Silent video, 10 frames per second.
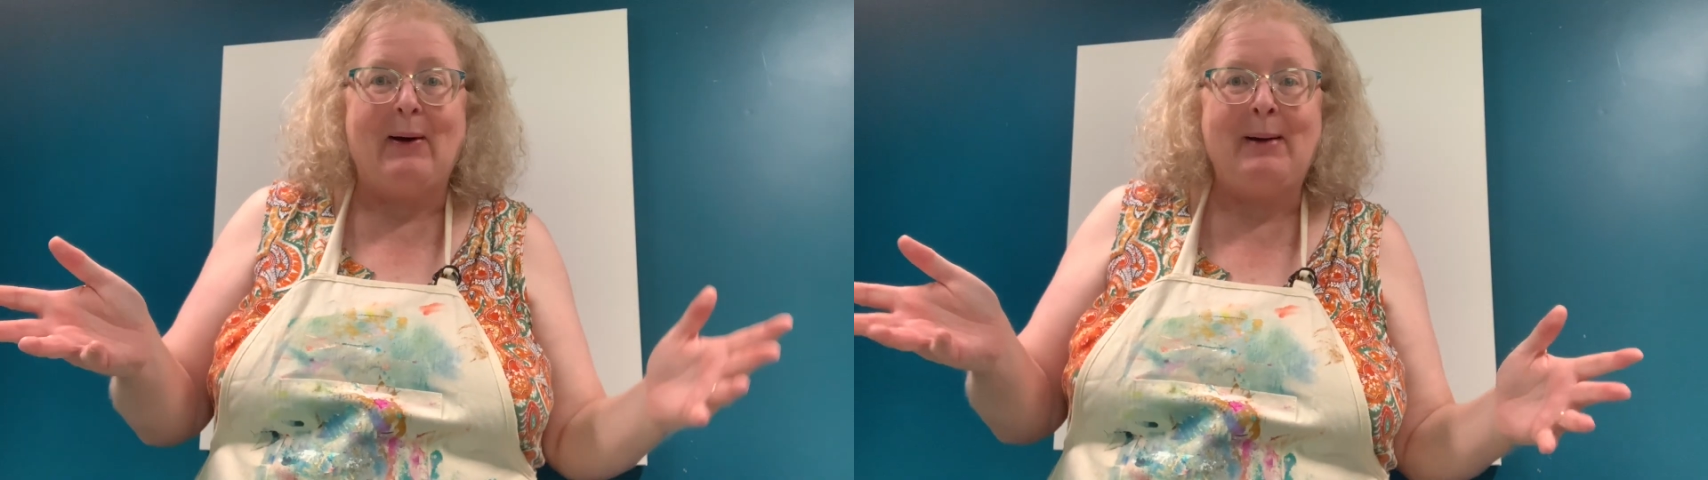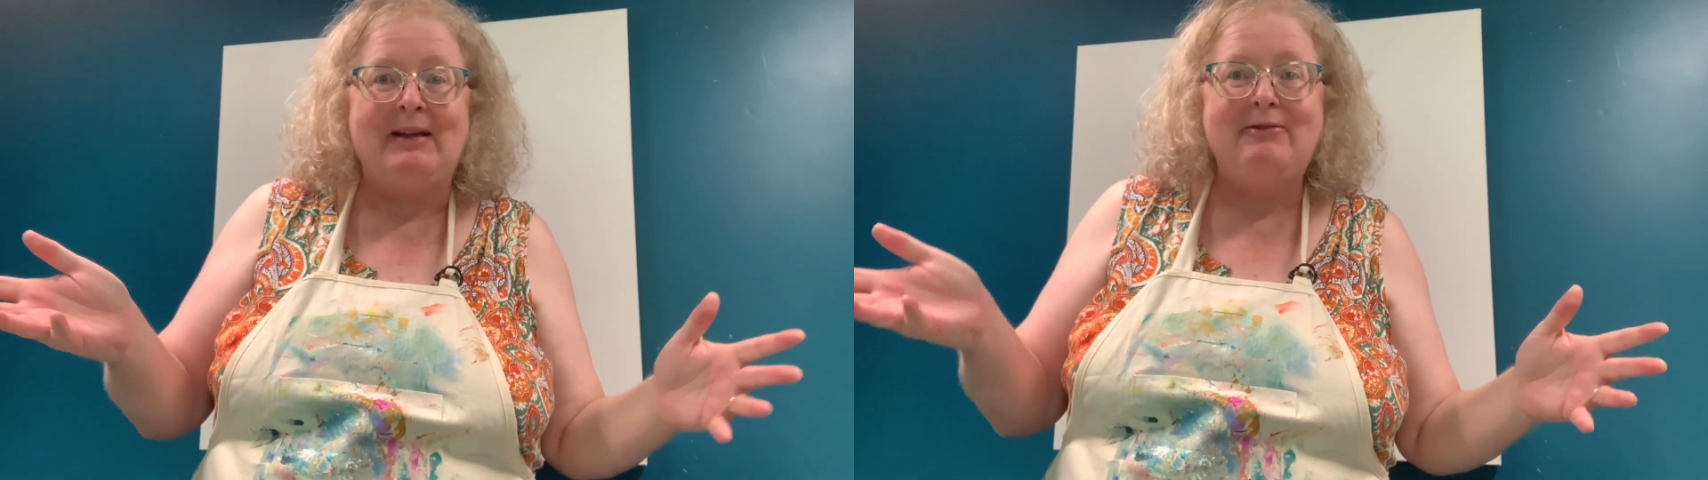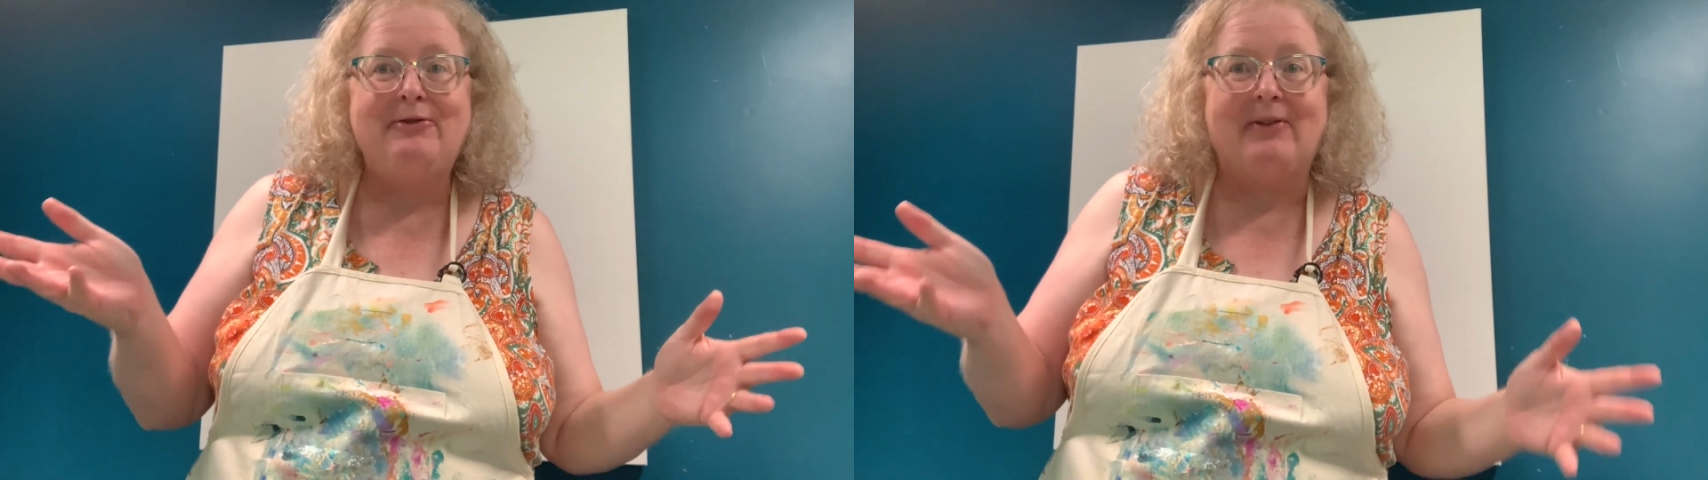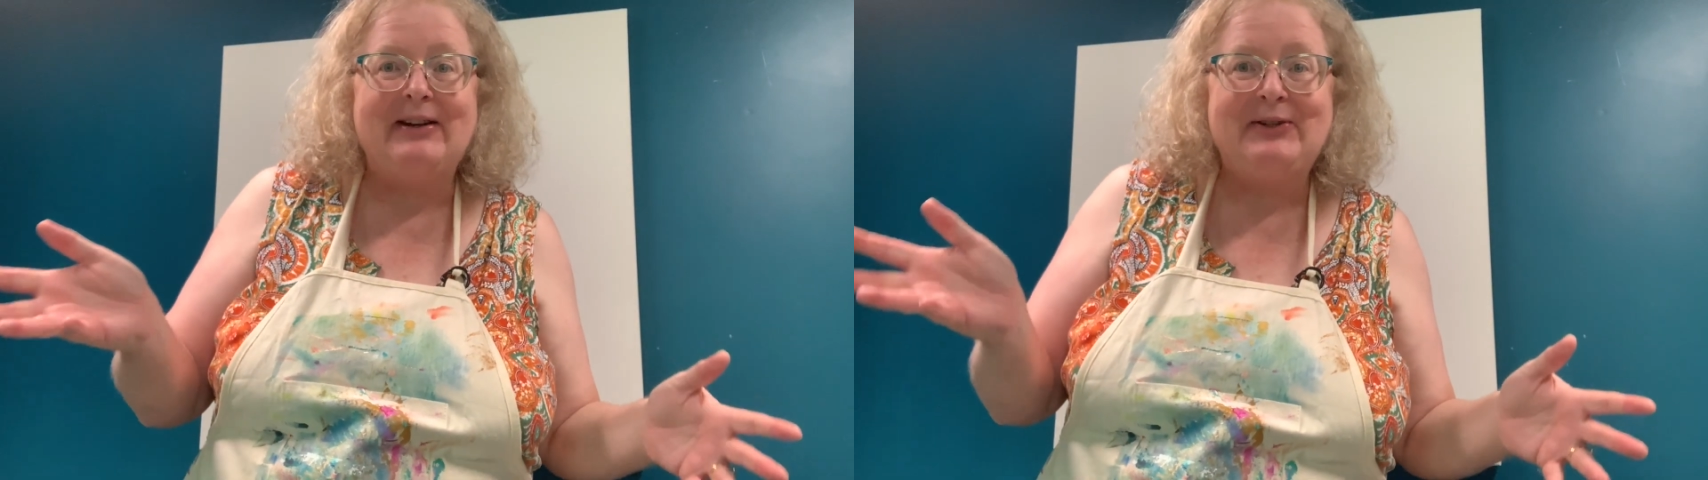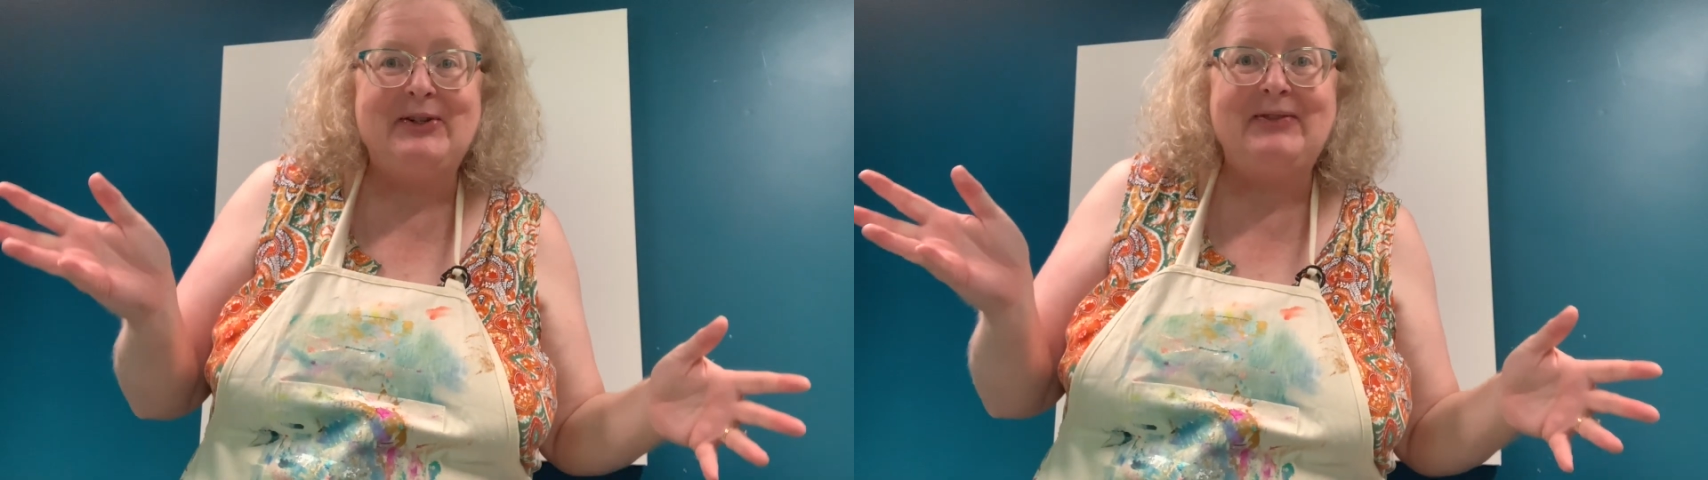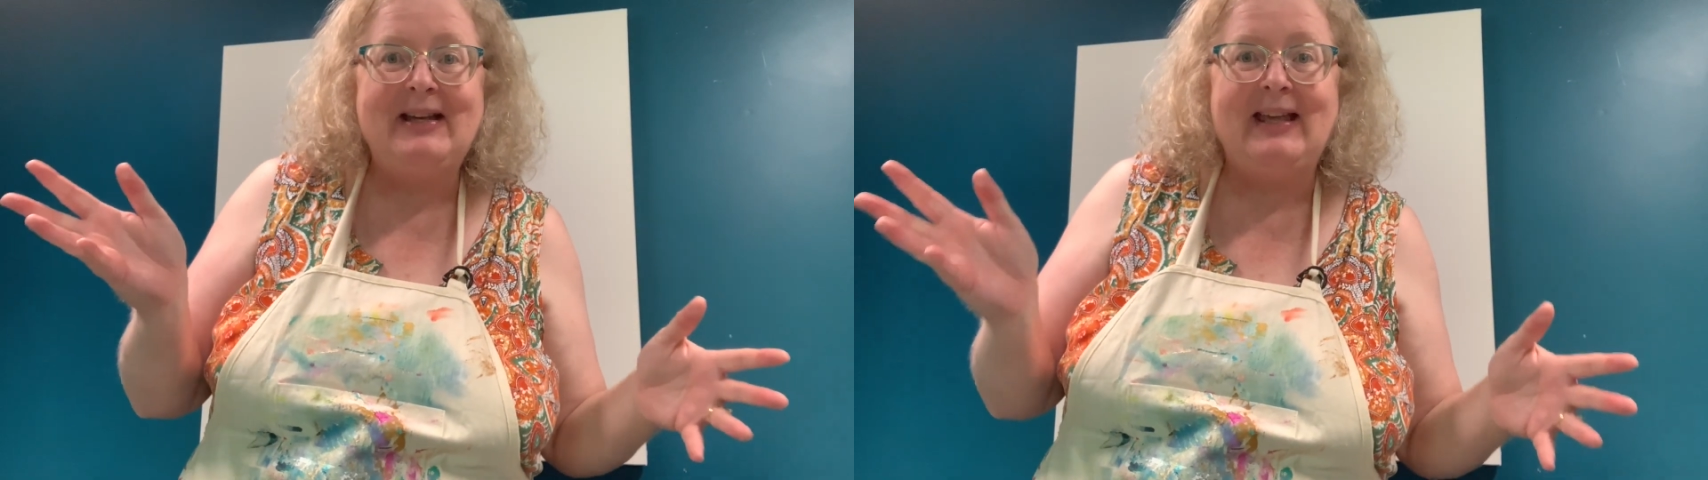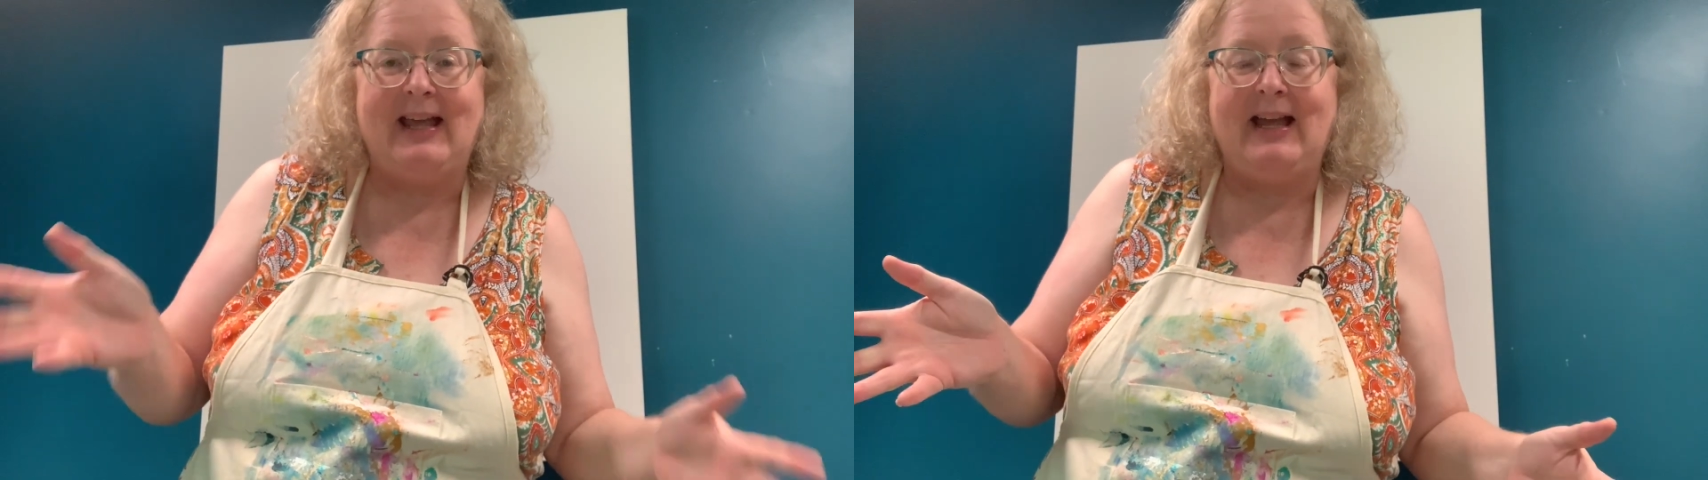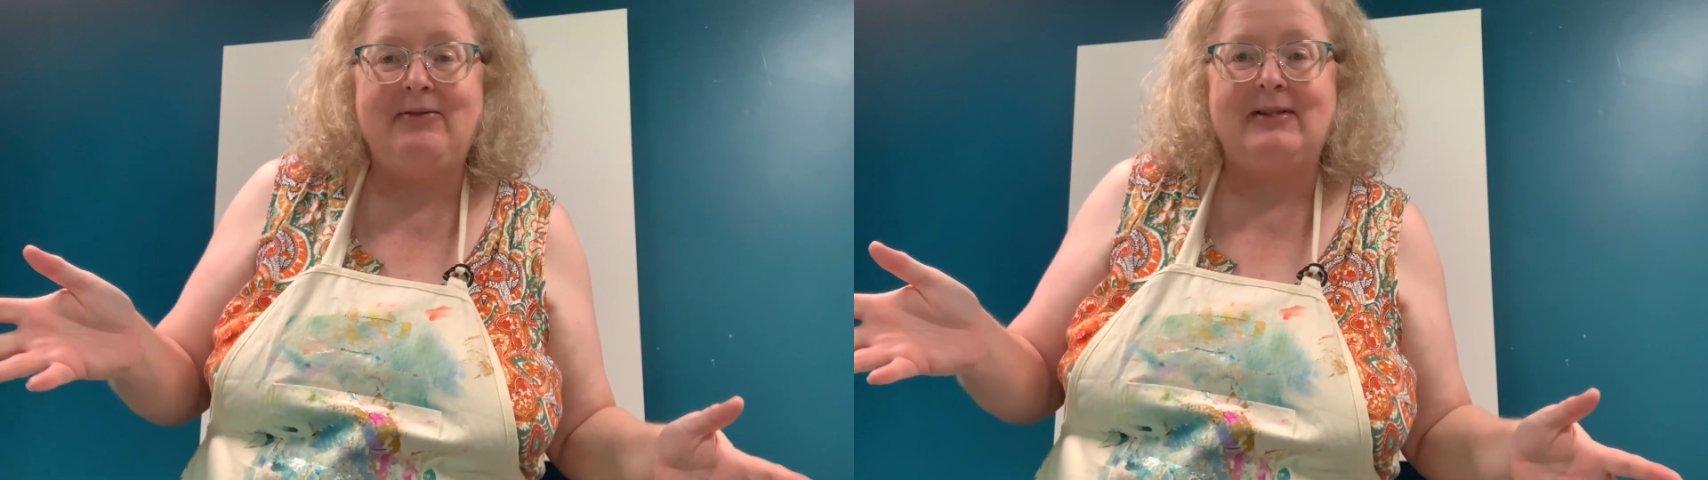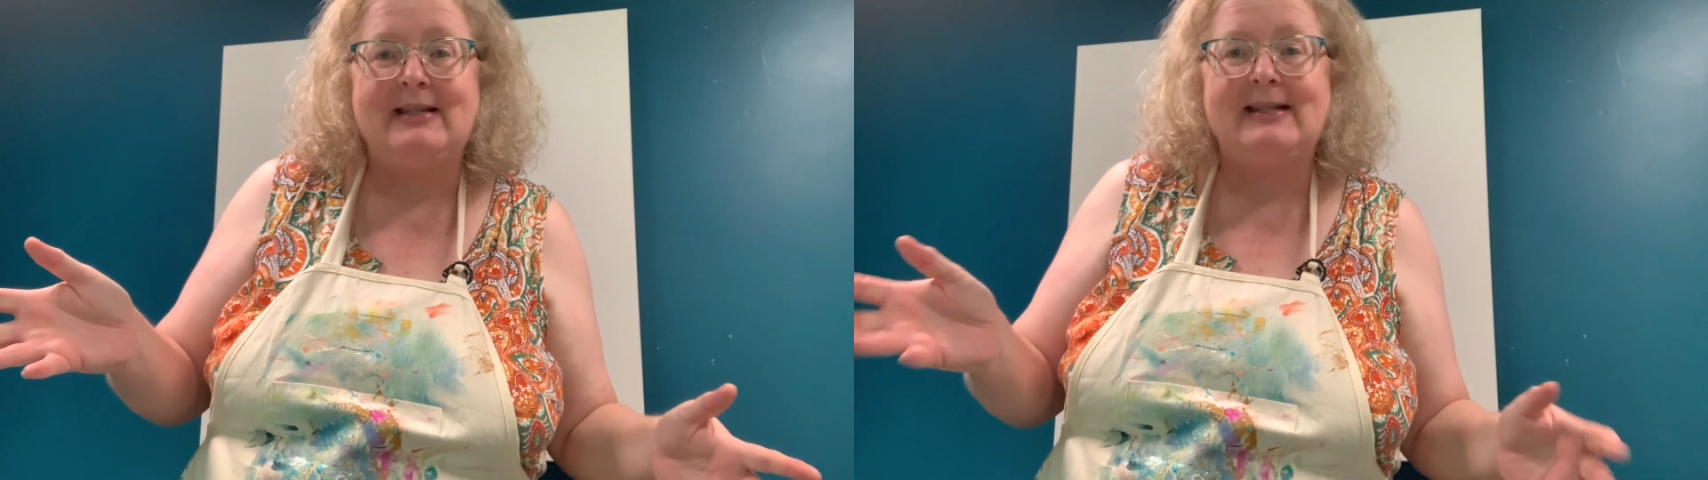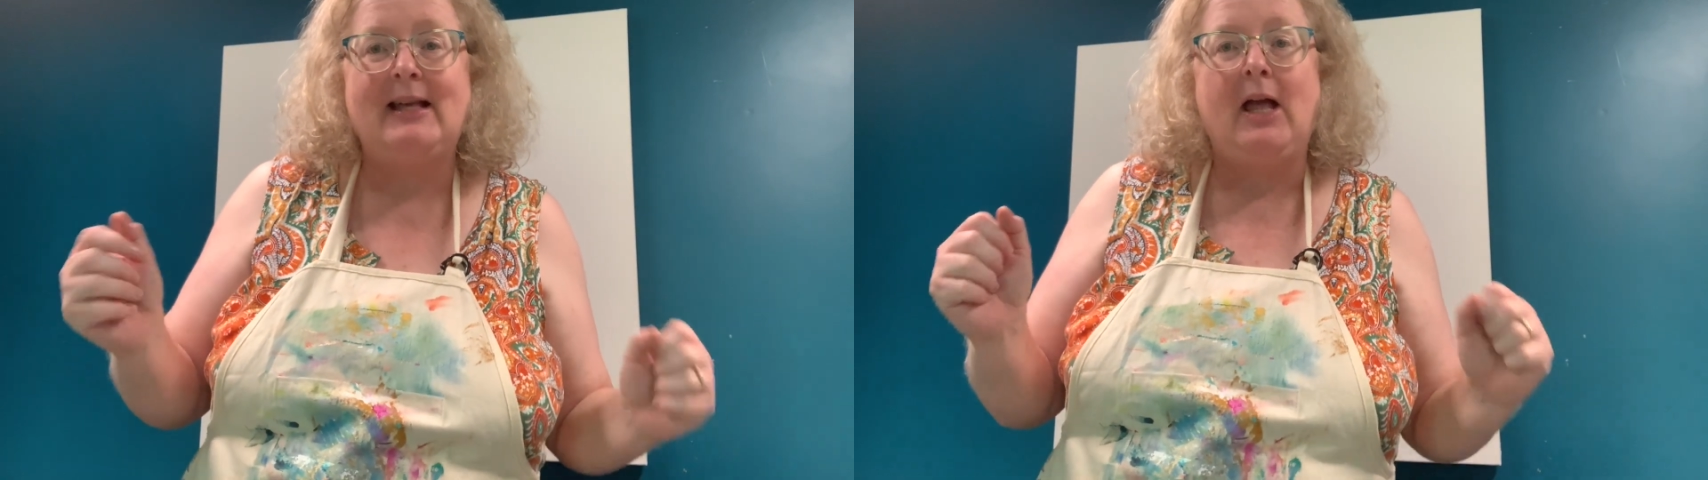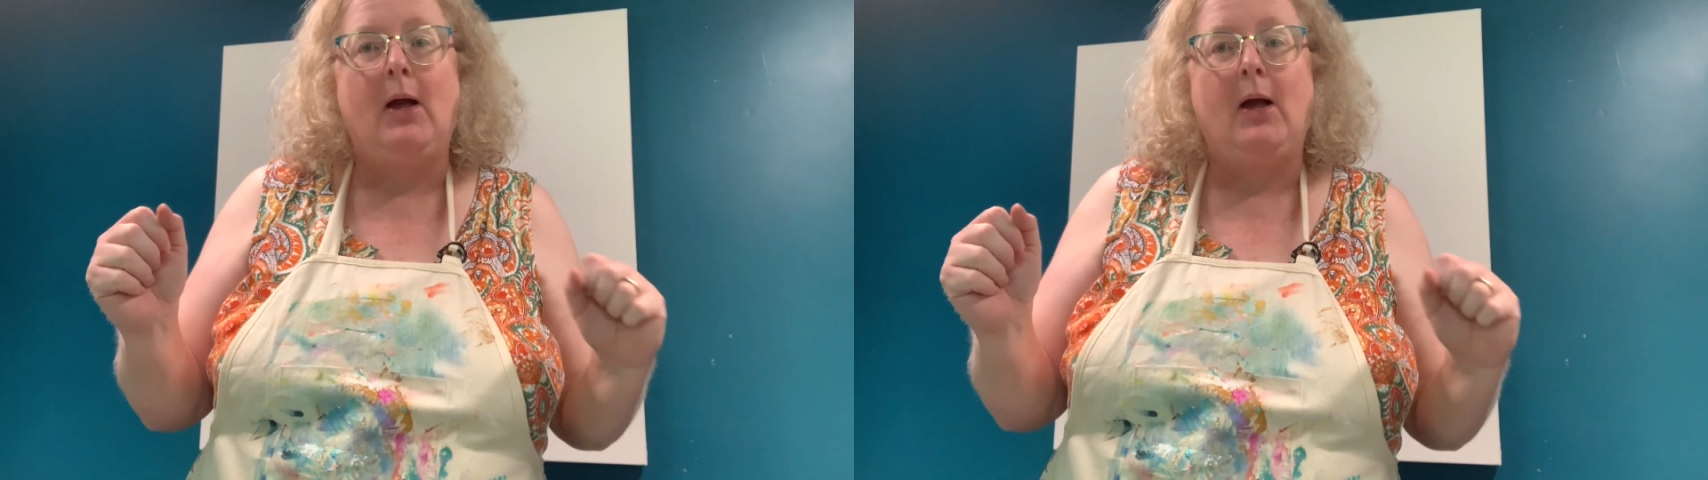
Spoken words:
I'm in front of a canvas.